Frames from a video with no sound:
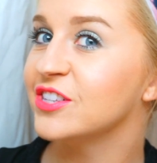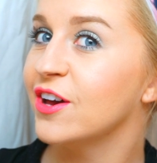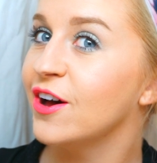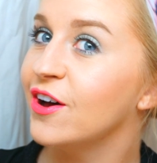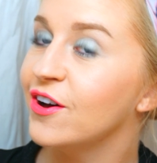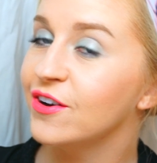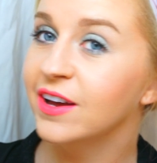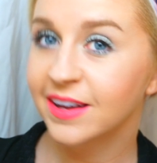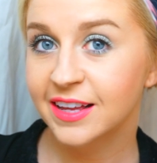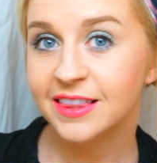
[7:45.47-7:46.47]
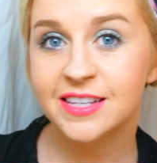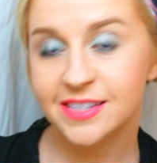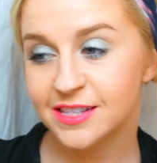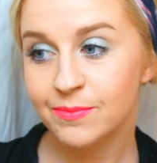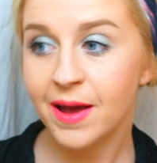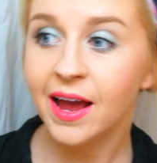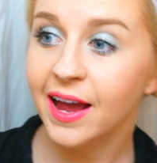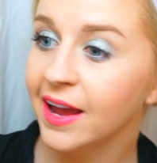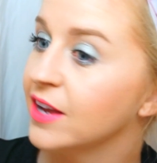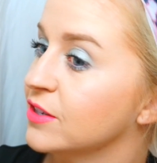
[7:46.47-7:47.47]
So this is
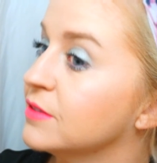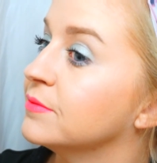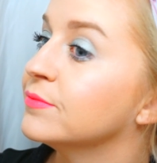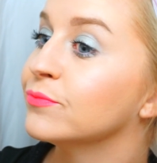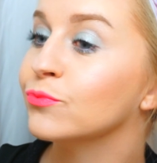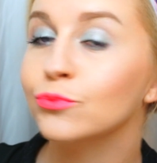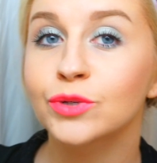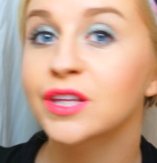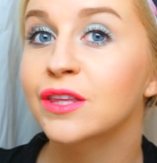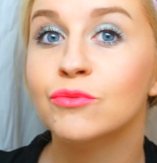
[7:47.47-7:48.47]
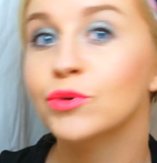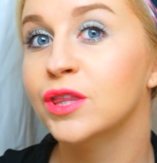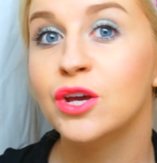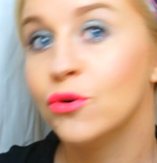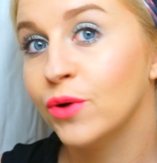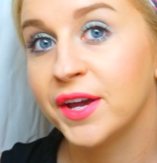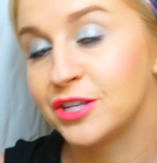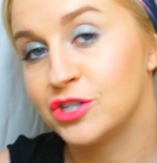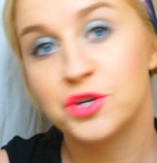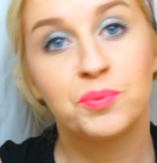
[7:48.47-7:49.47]
my really quick,
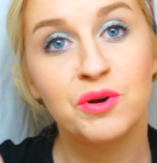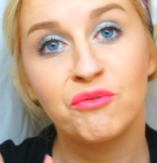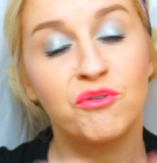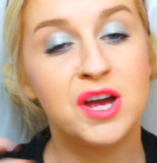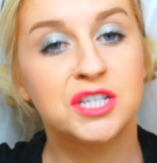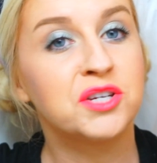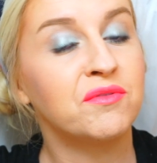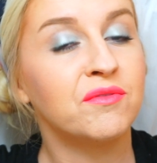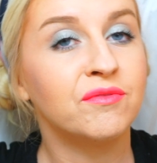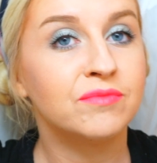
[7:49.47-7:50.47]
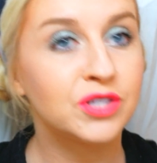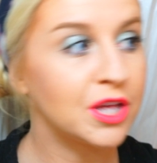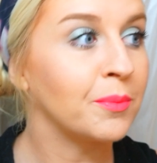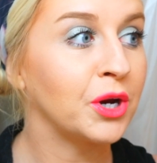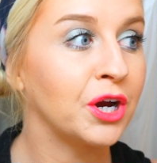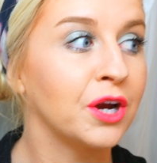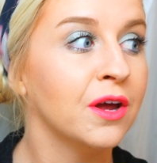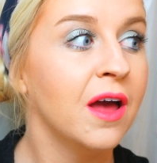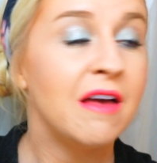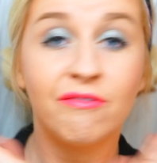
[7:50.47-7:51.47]
super fresh summer
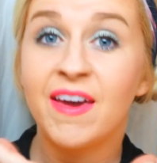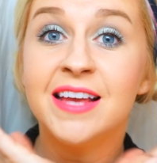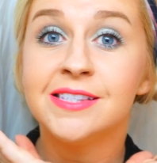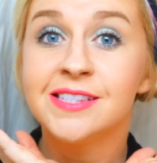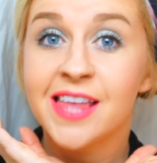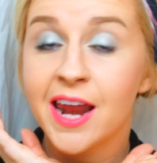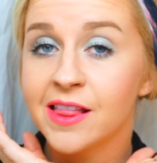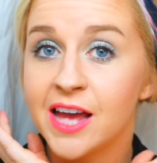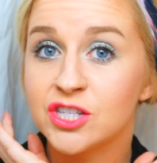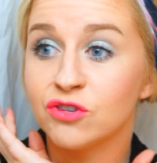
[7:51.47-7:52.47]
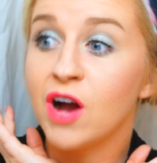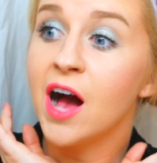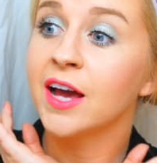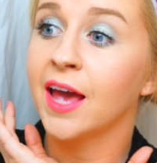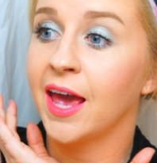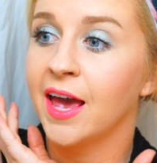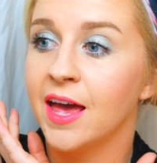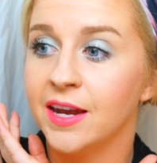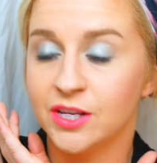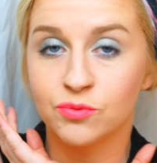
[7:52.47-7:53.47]
face that I like to rock
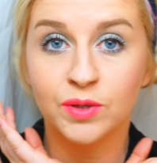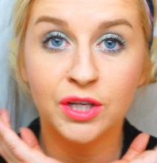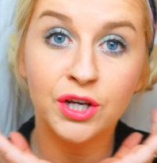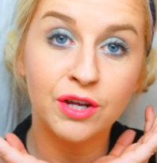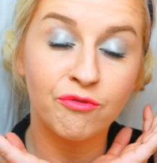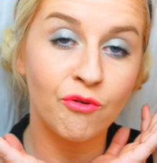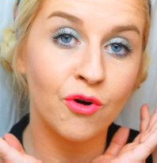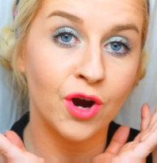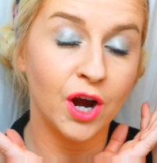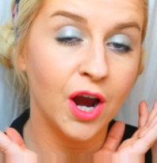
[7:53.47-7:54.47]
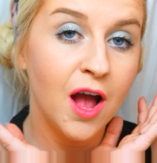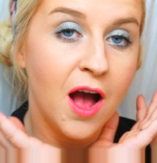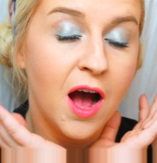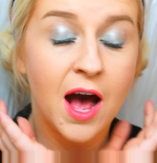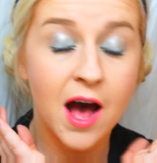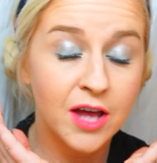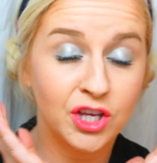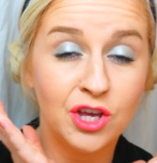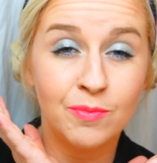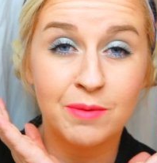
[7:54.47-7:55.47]
and is really good for hot,
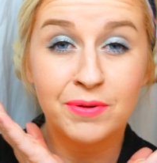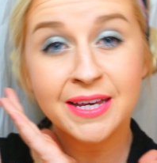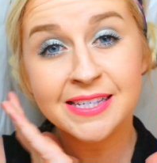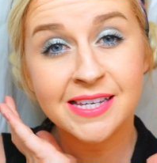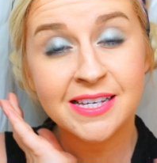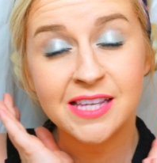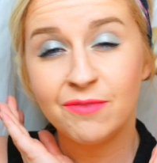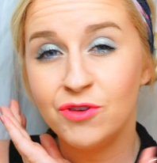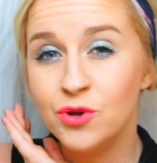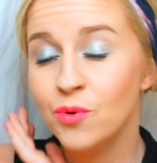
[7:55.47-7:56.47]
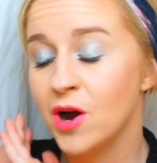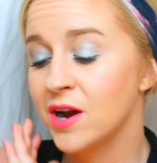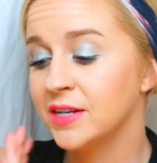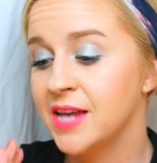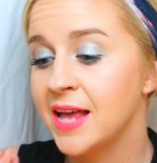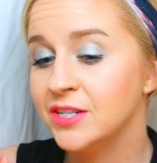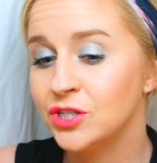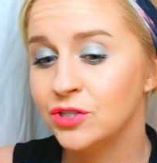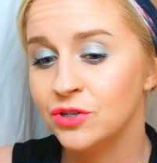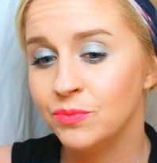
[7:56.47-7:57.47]
humid places. If you tend
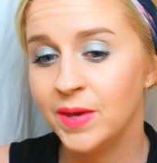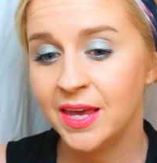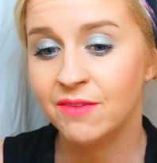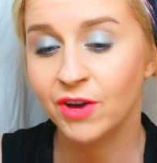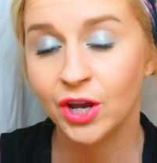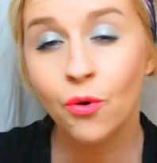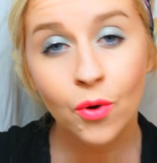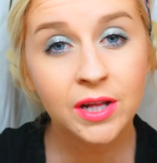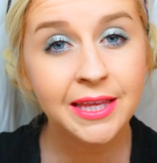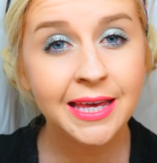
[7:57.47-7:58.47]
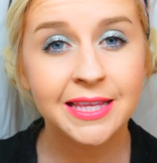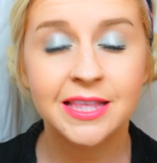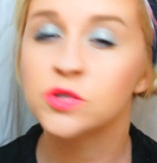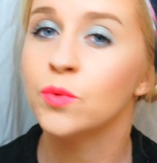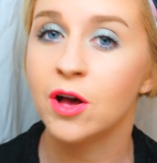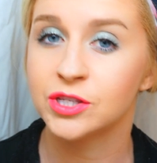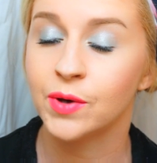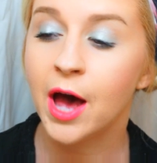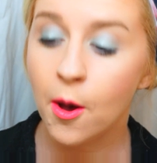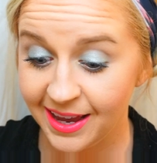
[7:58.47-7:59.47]
to be very oily, then this will also
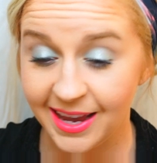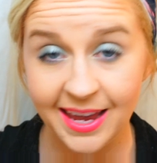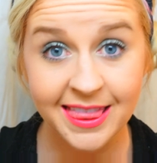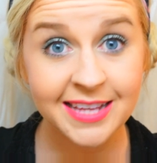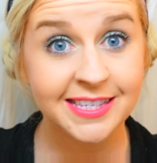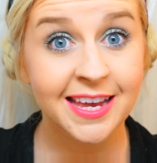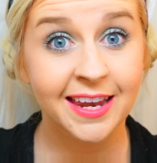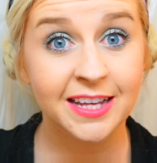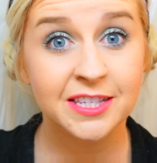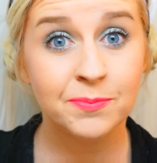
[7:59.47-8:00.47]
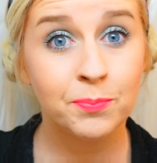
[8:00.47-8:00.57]
help. And that's it. It's